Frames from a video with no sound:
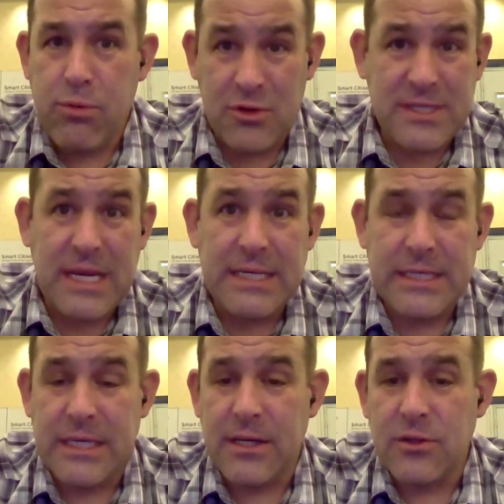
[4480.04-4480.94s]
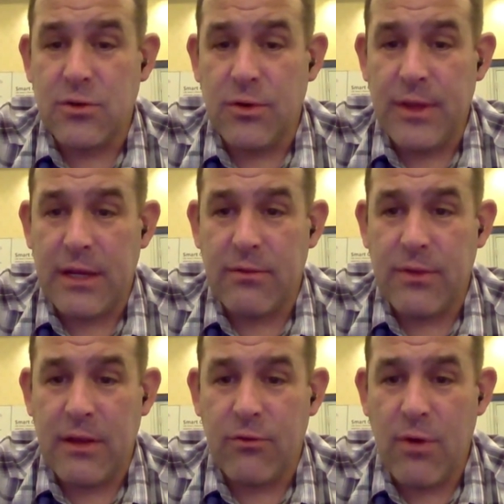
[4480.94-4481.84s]
precisely control
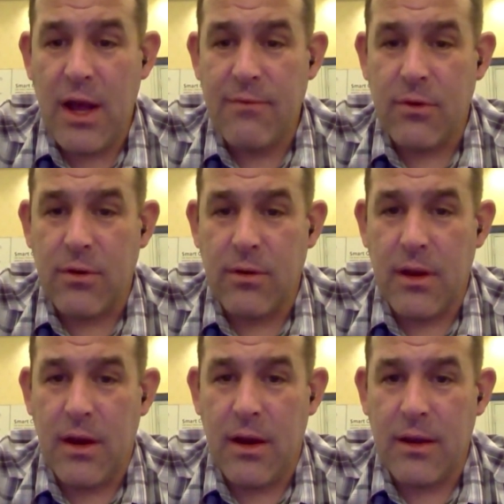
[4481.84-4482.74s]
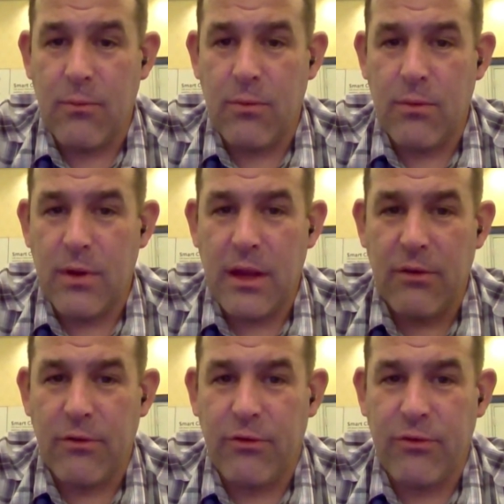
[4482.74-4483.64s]
that that driver uh,
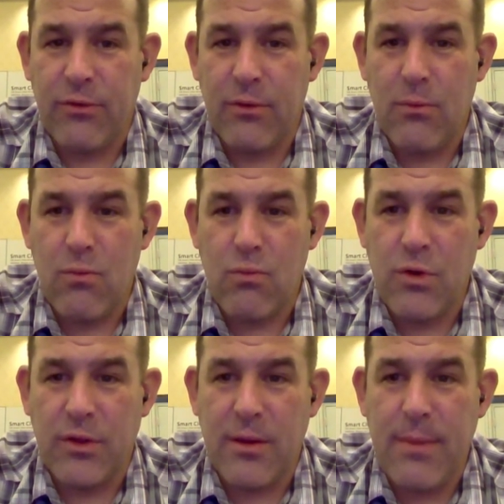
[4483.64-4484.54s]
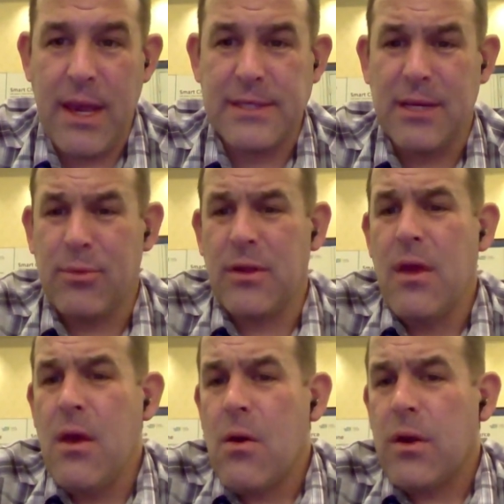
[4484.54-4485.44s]
is really amazing. But
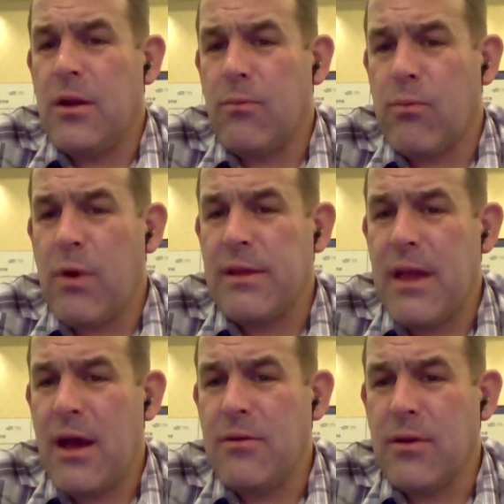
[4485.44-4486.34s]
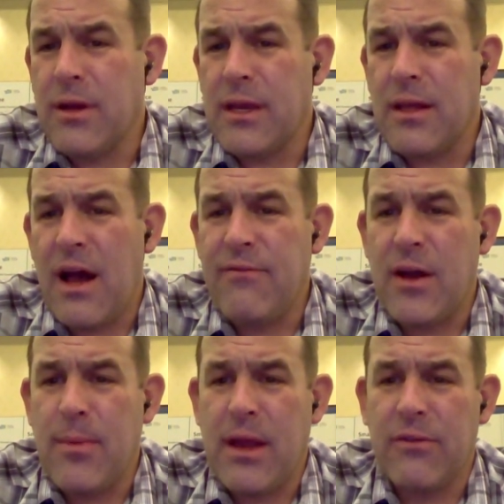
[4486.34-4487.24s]
you know, right now you can get
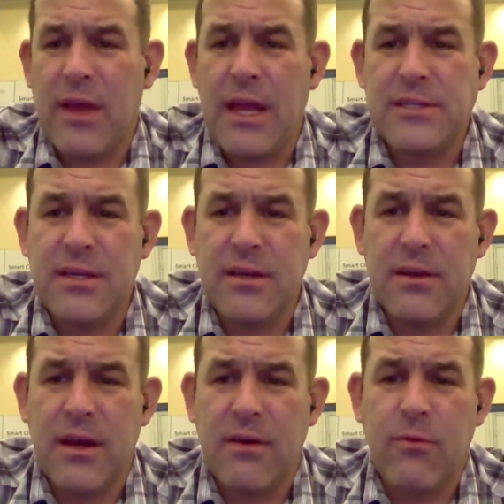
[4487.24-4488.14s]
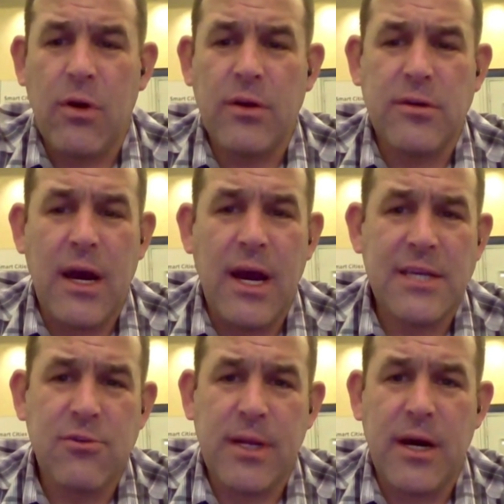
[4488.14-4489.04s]
Hi-Fi Man's HE uh, 400
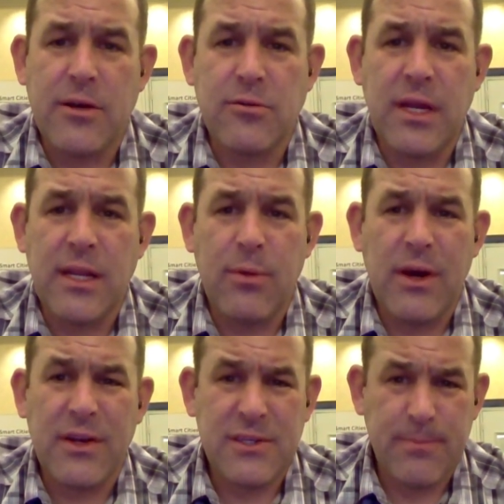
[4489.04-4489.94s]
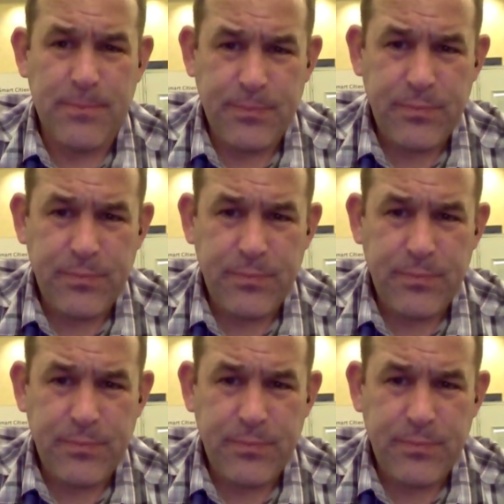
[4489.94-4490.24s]
I's for about 180 bucks.